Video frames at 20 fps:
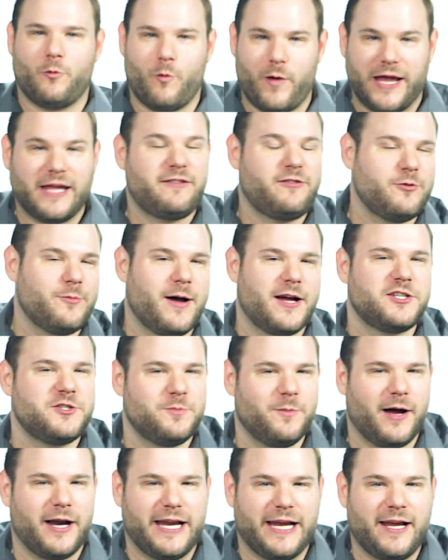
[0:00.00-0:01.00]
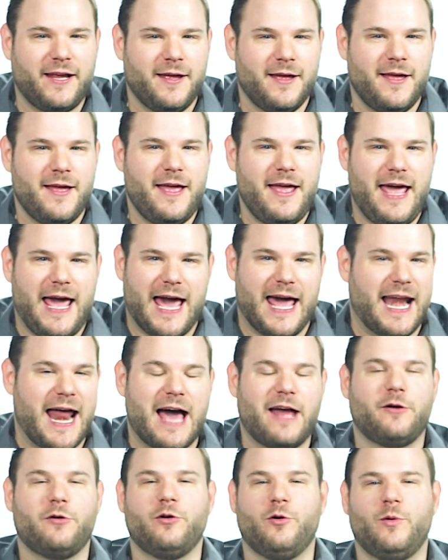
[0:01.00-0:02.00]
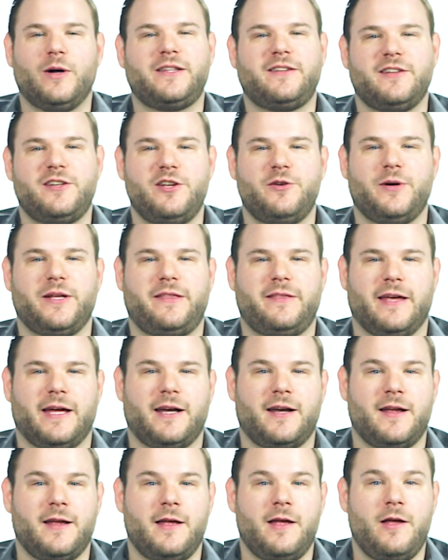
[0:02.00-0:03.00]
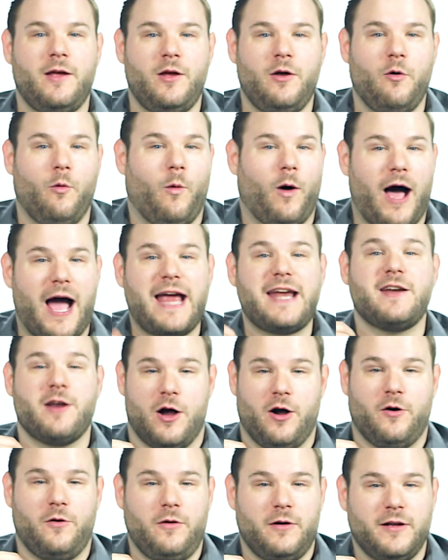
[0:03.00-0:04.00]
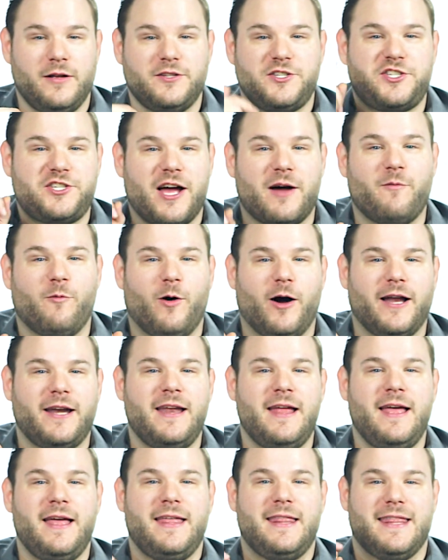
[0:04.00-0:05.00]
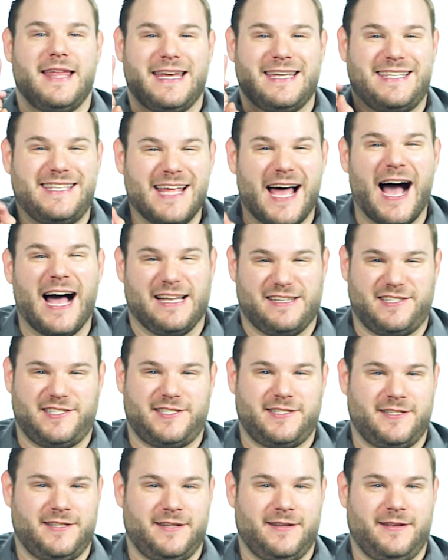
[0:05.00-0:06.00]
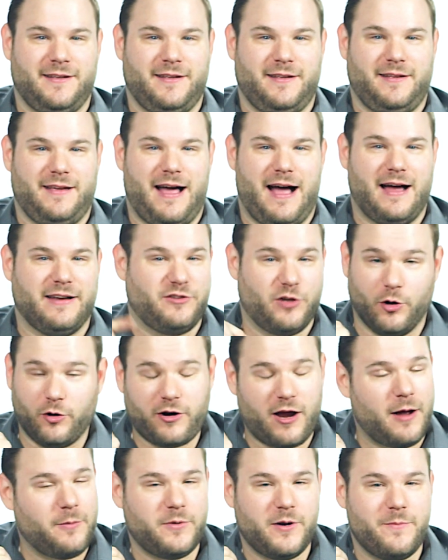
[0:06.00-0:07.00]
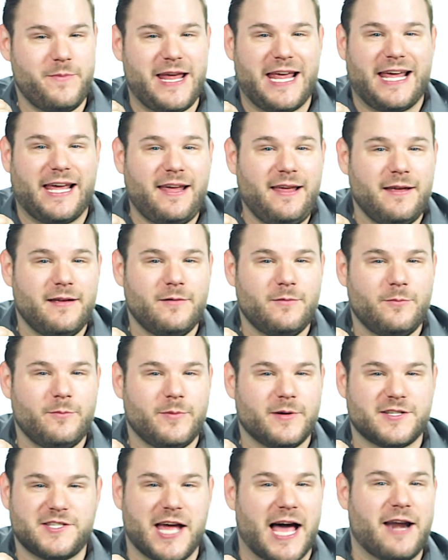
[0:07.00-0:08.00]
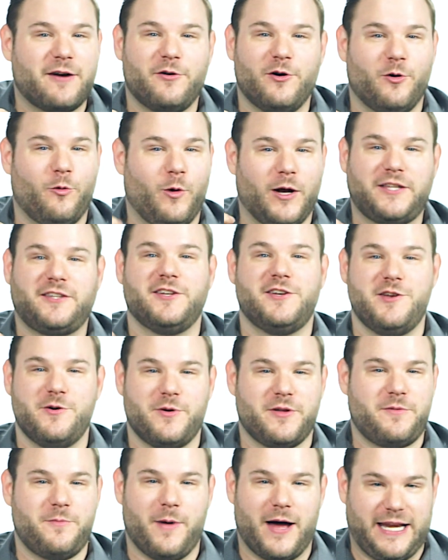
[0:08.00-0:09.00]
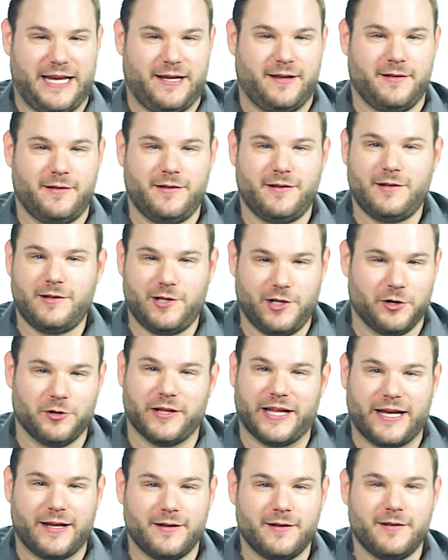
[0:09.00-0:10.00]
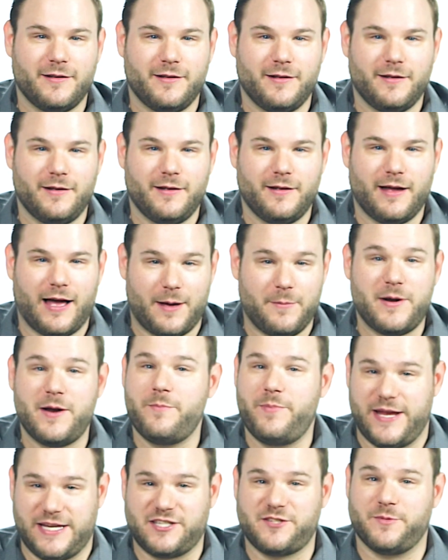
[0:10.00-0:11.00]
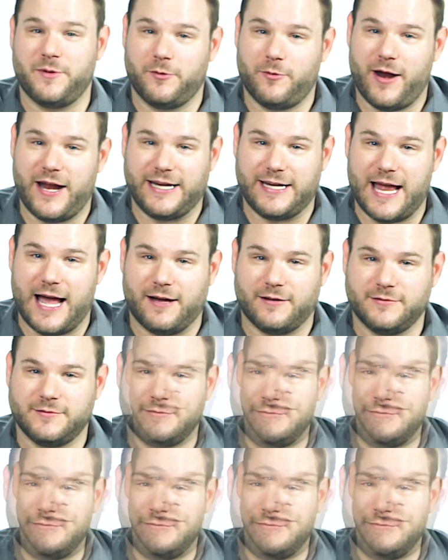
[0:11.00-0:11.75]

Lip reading: way too much money, and I don't know what to do with it. Well, I know someone that does. Don't come to me, because I don't know what to do with money, clearly. I'm in a basement right now.